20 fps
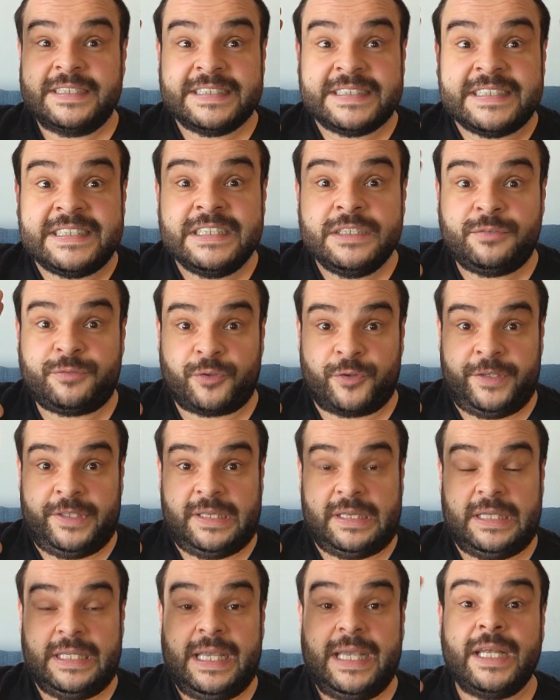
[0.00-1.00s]

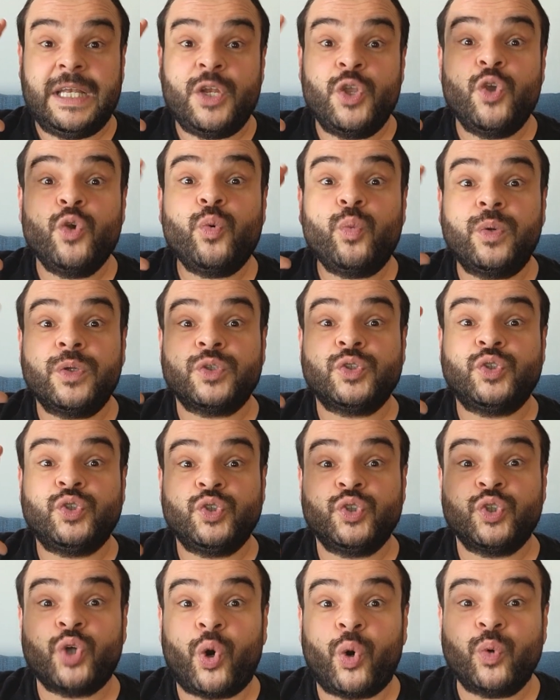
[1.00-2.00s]
differently and you will
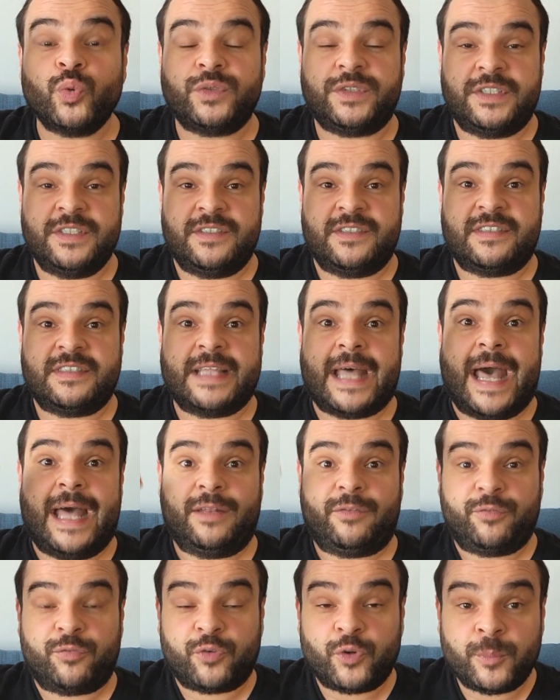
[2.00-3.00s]
notice
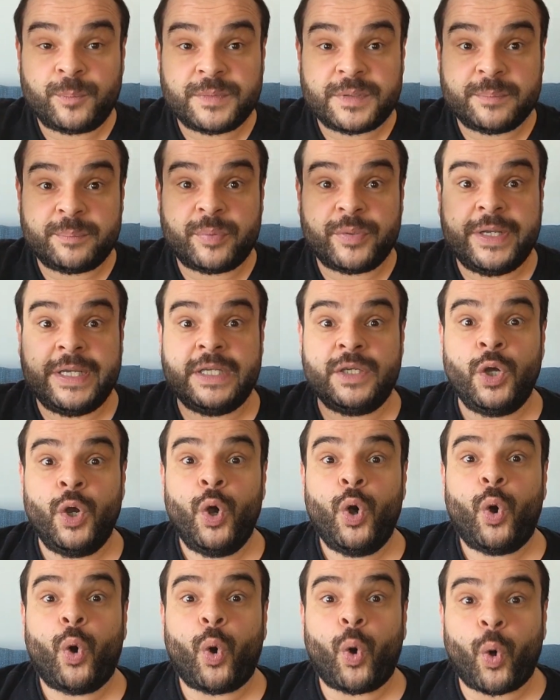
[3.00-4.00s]
that from the brain
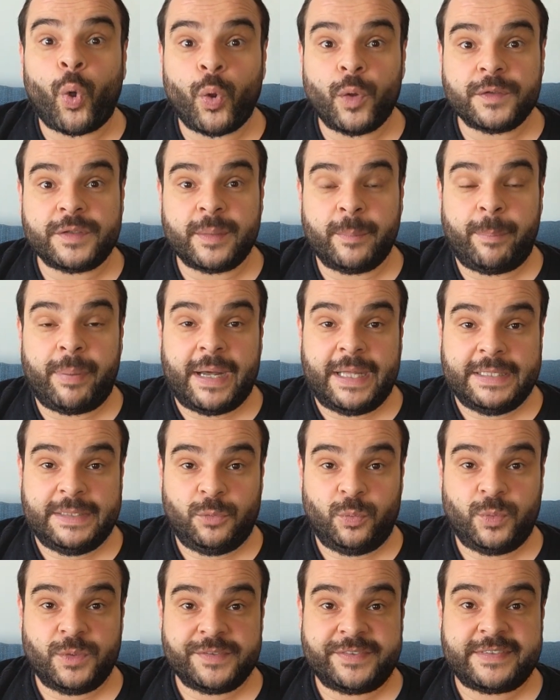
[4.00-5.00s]
all the body
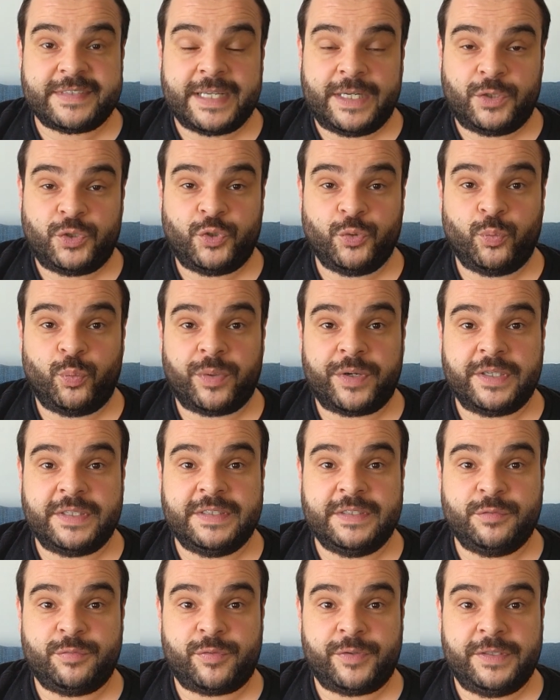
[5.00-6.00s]
will start to work
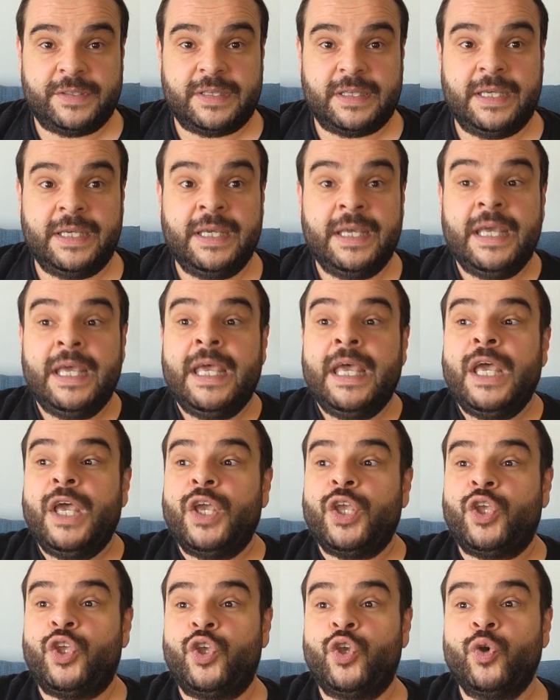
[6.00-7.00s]
differently.
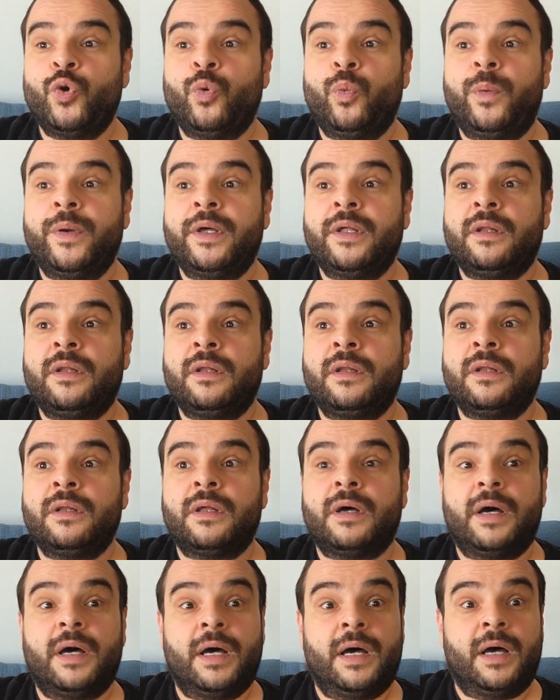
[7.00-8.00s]
You
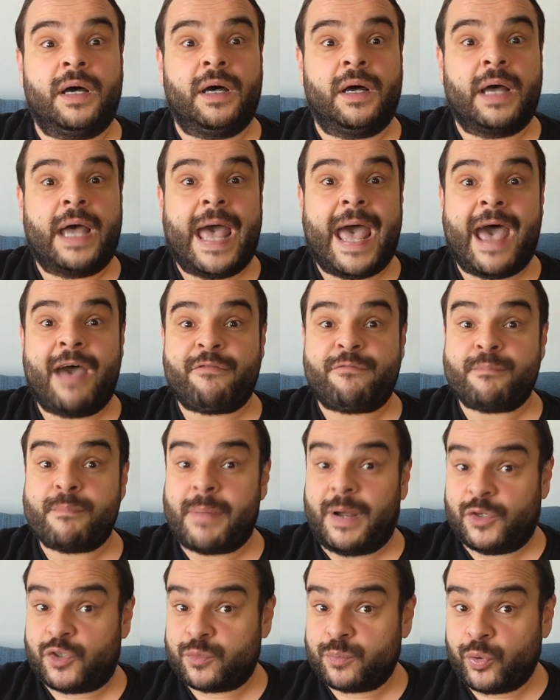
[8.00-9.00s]
will uh, have
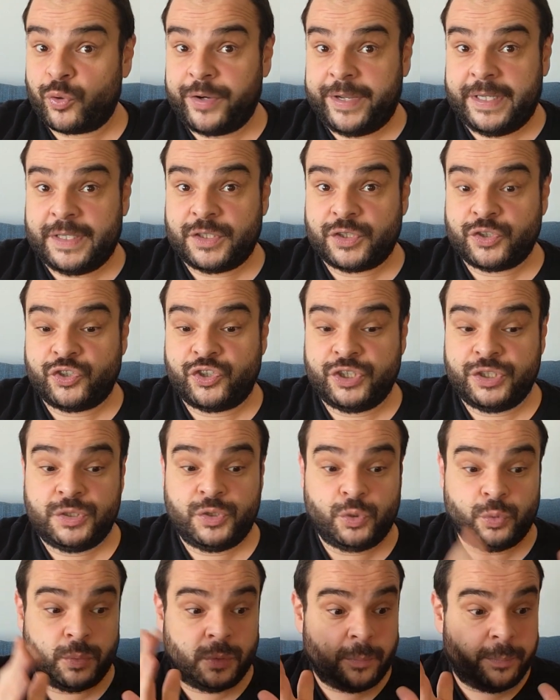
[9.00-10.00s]
much more energy,
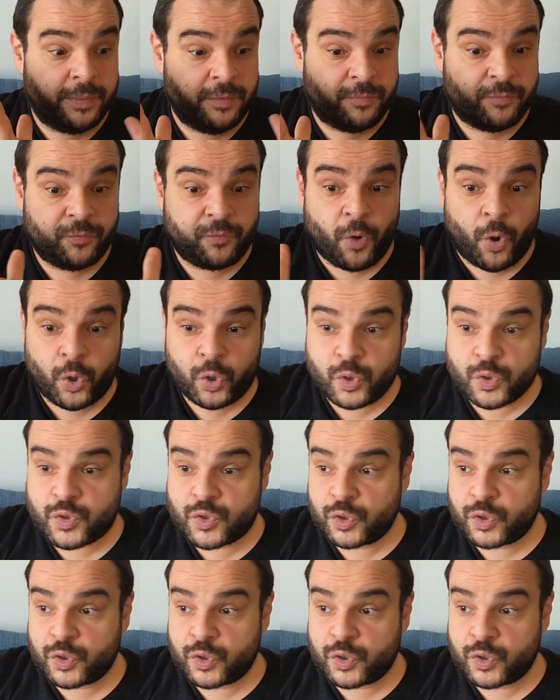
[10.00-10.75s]
you will be focused